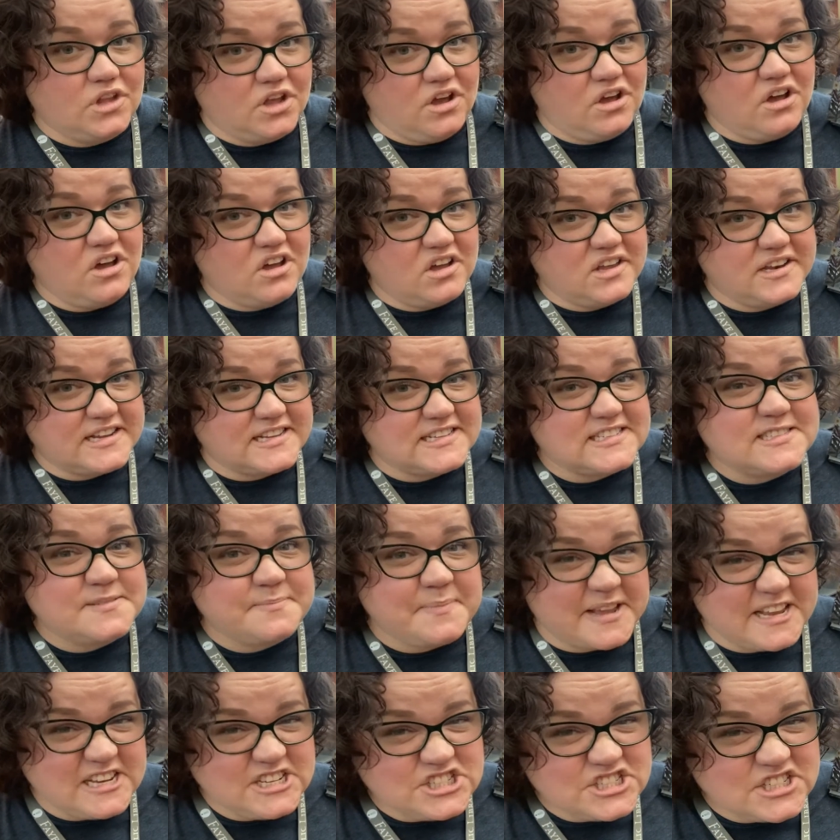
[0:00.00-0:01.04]
On a
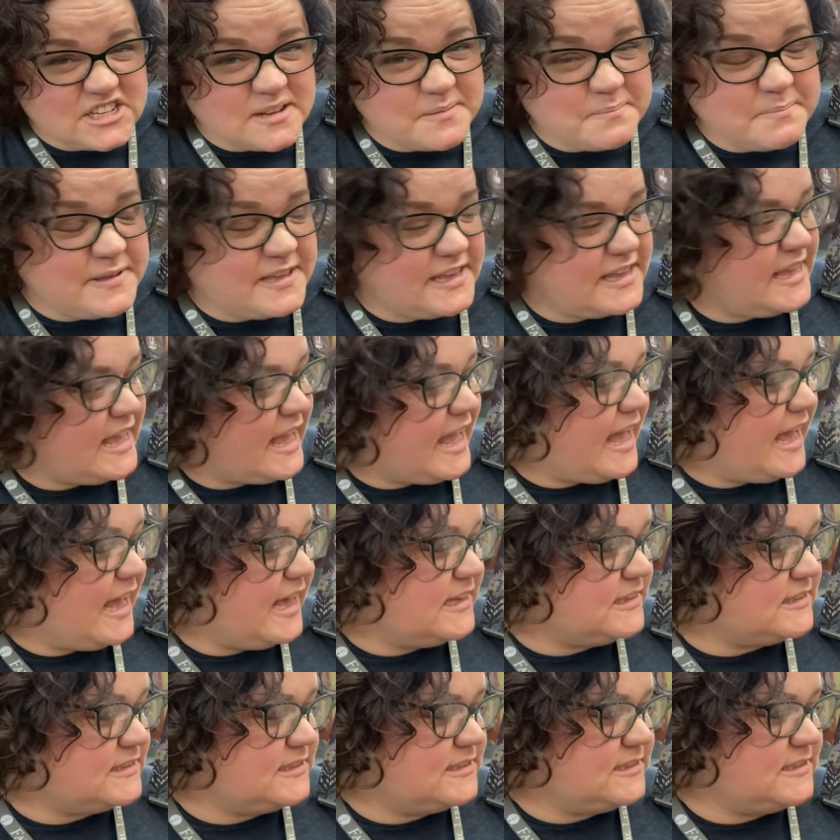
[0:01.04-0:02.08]
spaceship? He
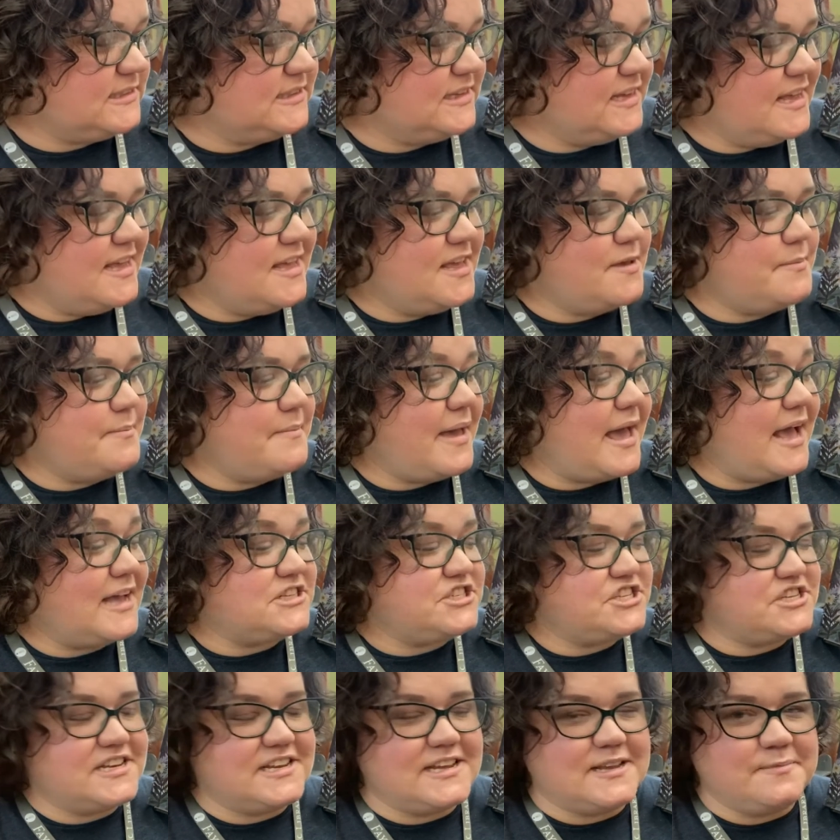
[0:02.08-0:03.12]
asked,
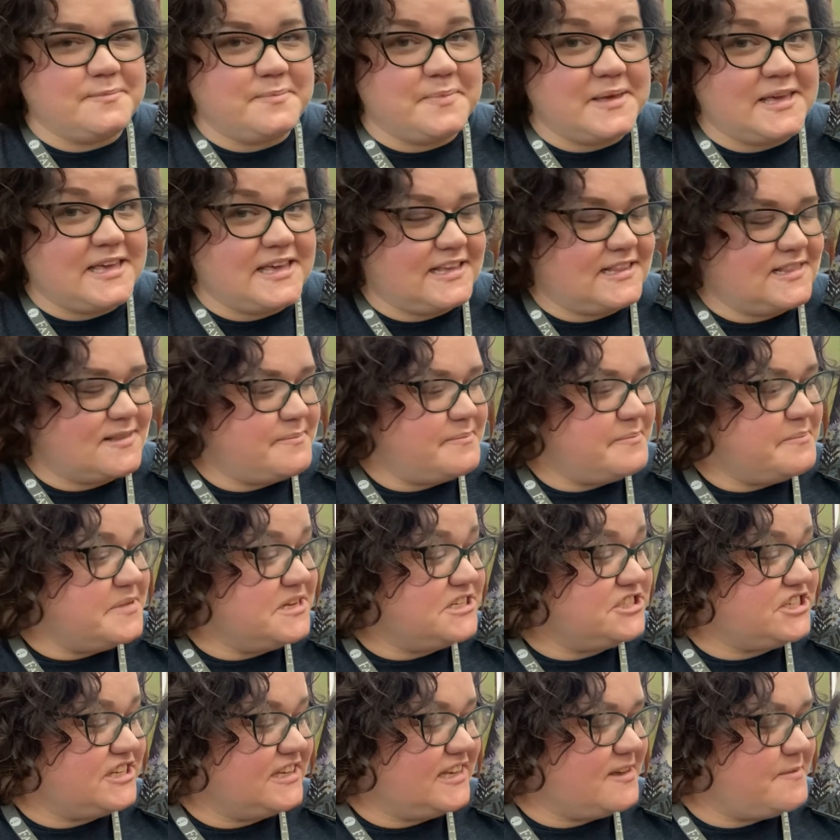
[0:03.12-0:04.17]
imagining being the
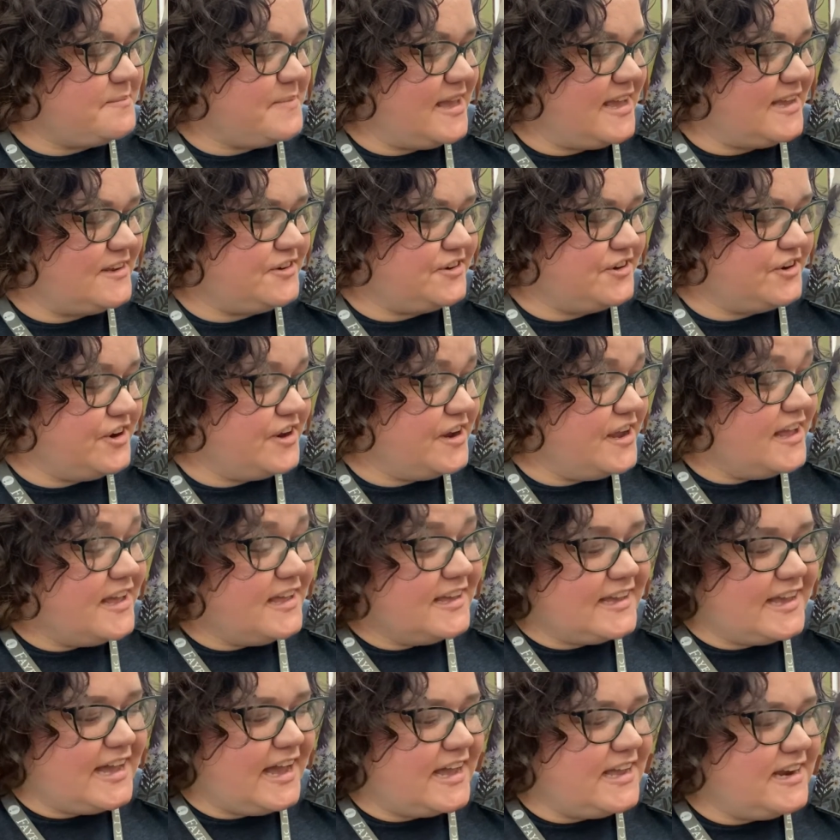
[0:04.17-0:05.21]
mission commander,
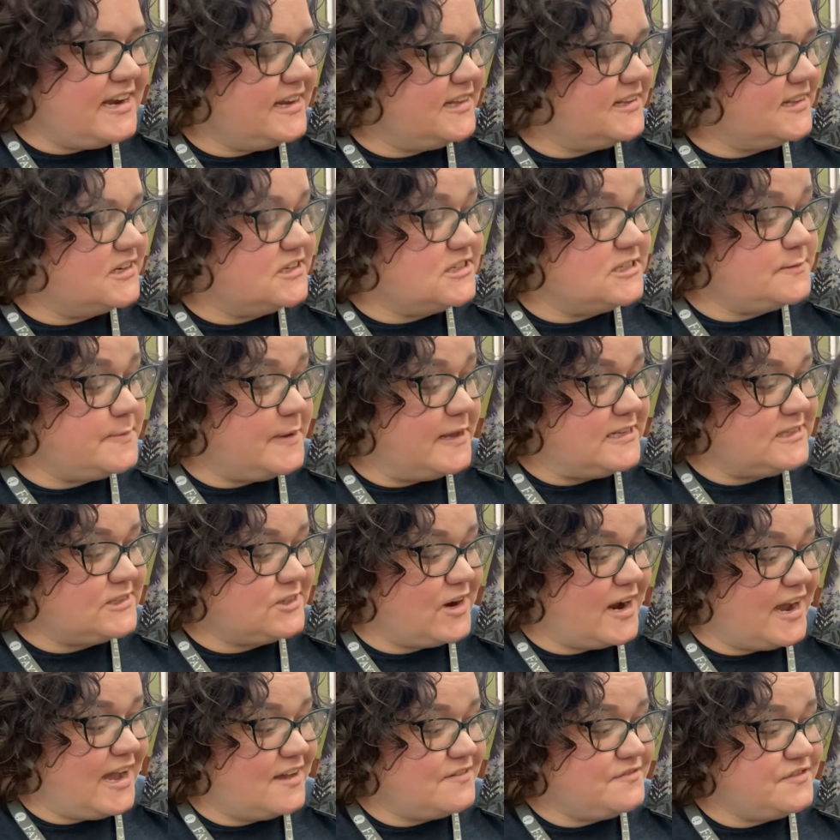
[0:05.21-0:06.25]
guiding their
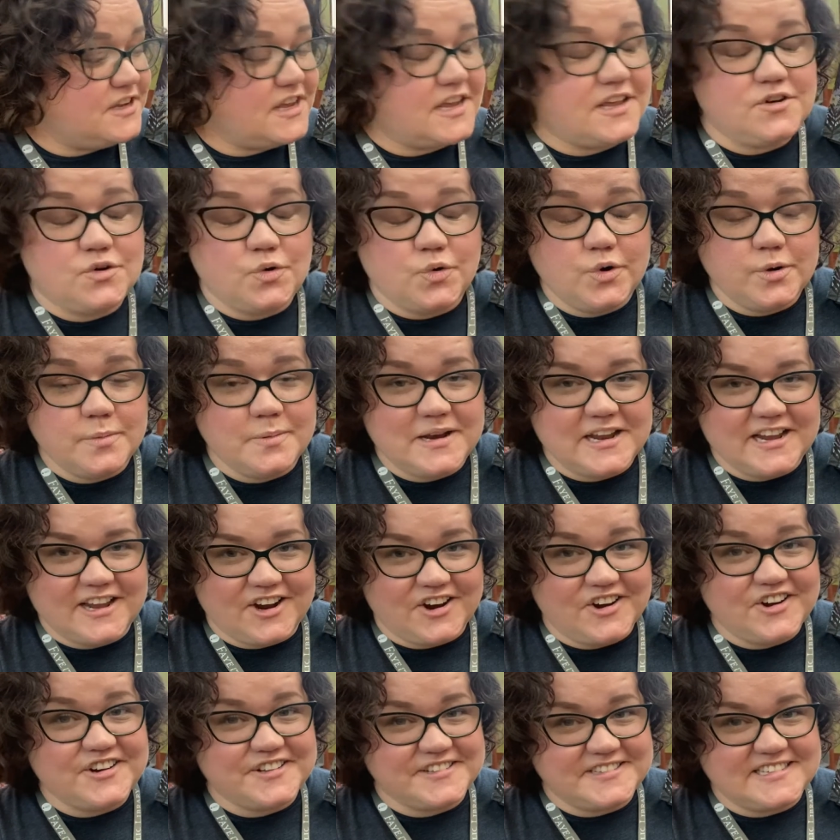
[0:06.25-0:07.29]
spacecraft and orbiting
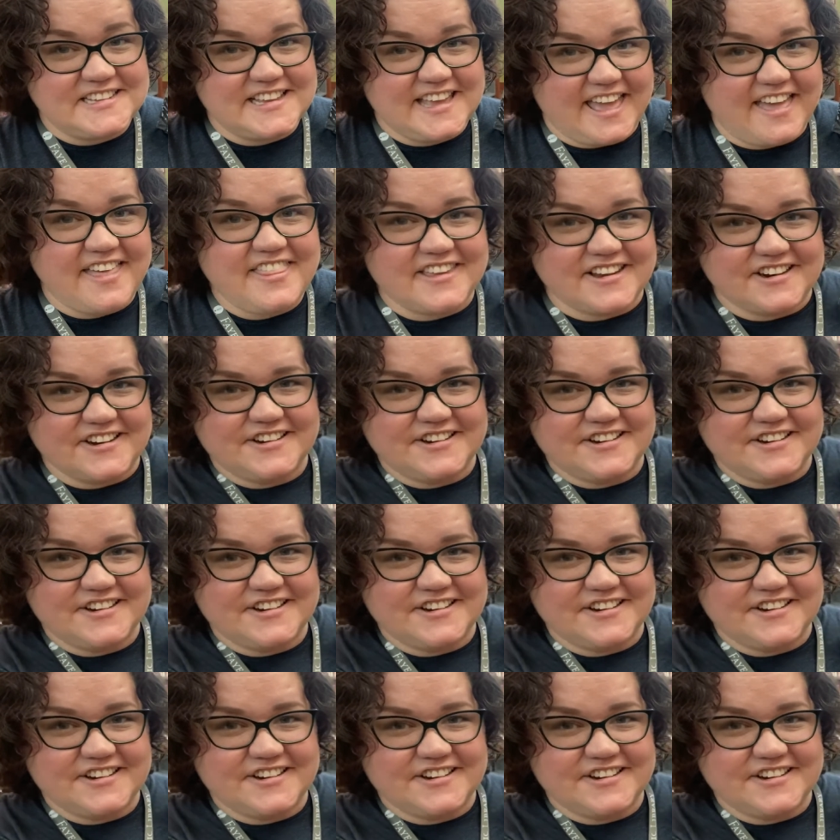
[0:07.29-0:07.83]
Earth together.